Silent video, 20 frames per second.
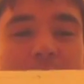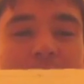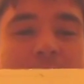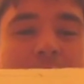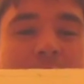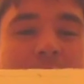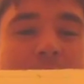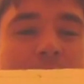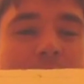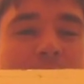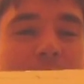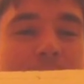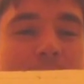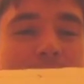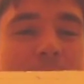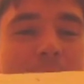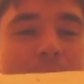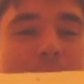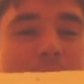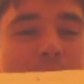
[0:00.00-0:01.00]
and they
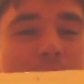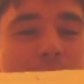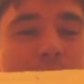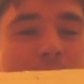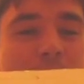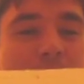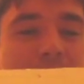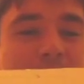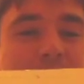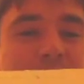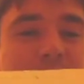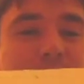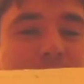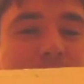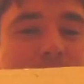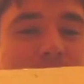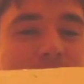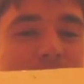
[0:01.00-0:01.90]
reappear on the right.